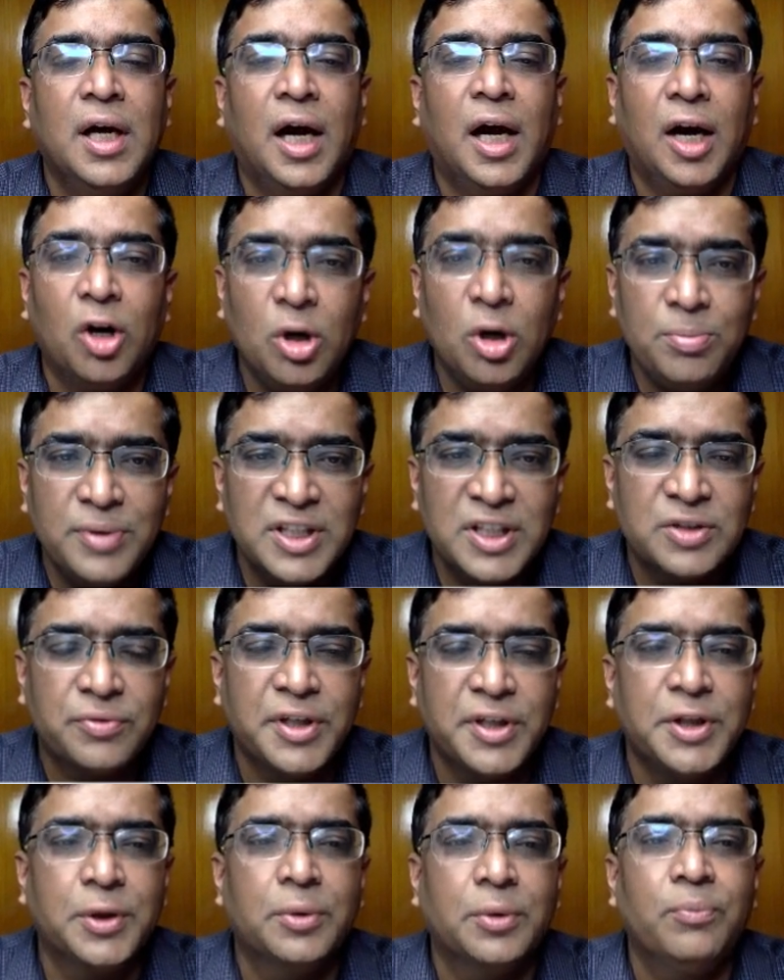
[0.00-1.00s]
I hope this
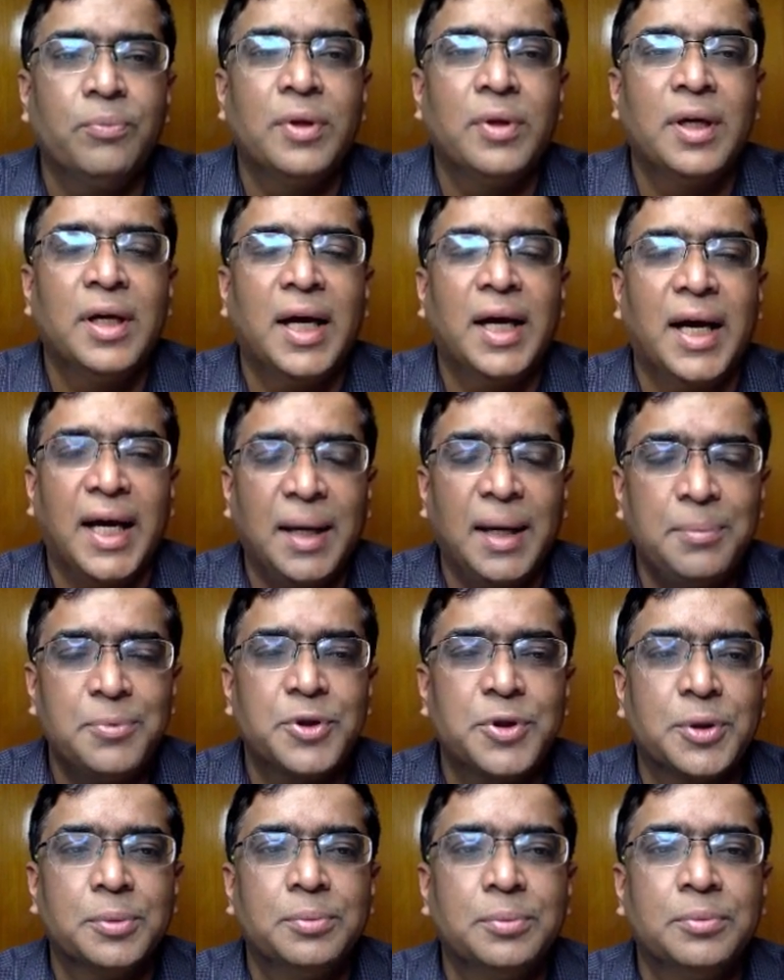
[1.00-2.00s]
video
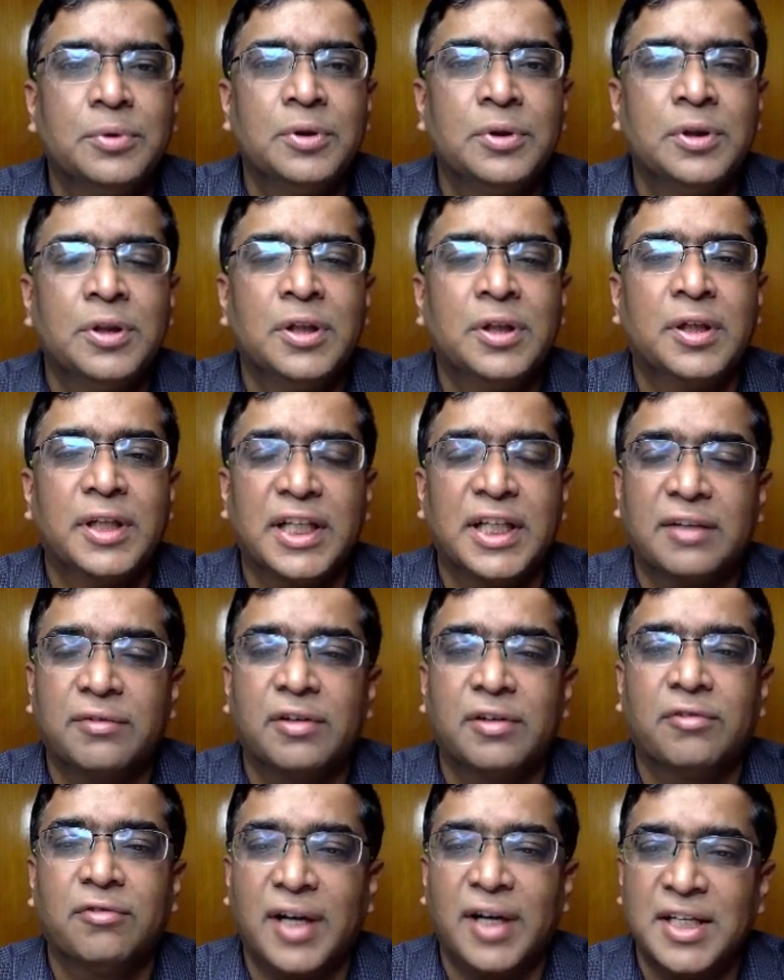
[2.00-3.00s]
helps you
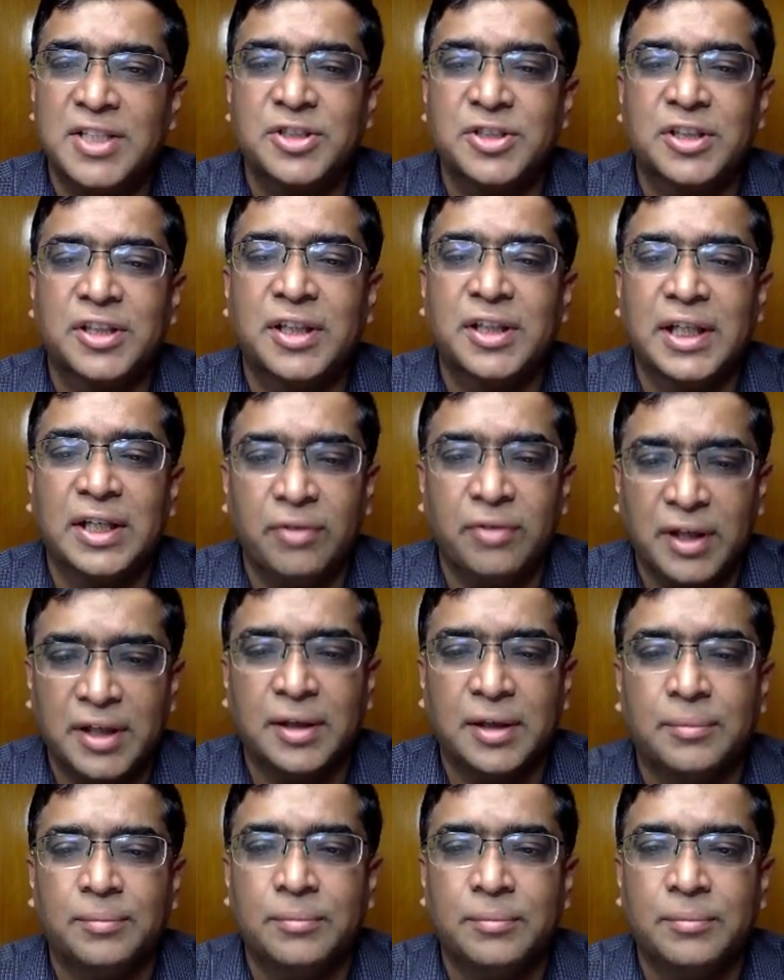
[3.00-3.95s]
recover faster and quicker.